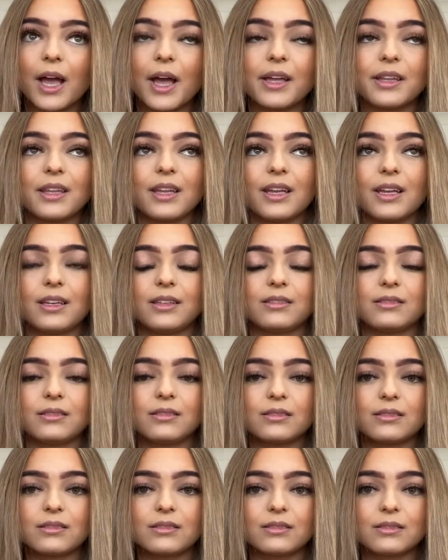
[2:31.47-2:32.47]
And then
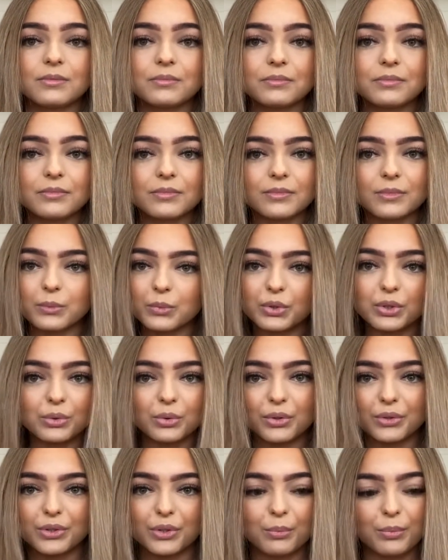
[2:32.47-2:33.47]
would you
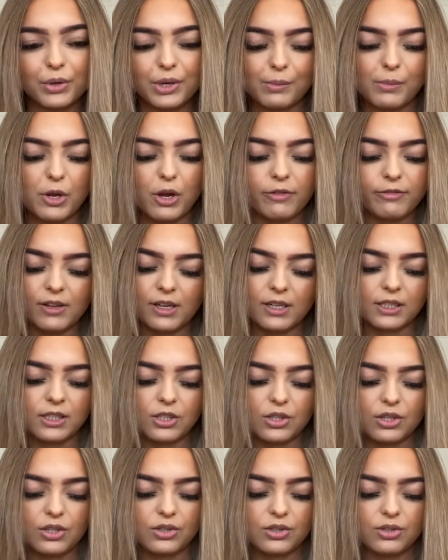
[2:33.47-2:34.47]
also print me off like
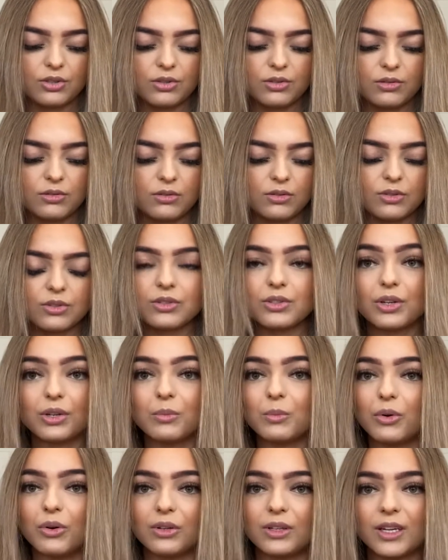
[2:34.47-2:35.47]
two
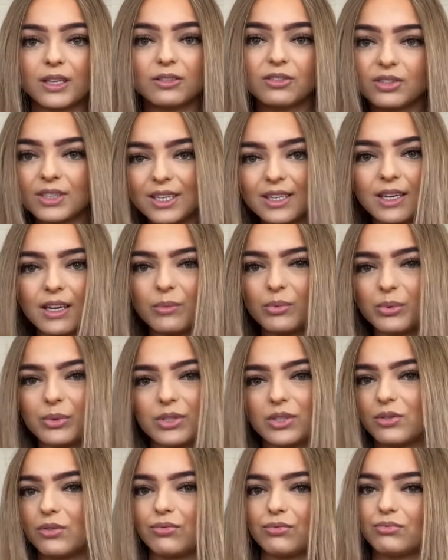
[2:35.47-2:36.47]
more like lucky dips,
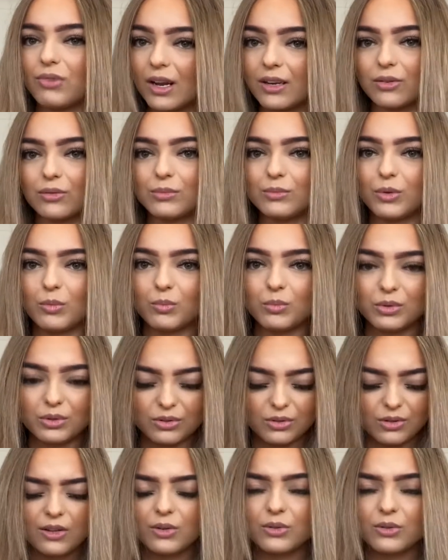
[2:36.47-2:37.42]
which are random numbers?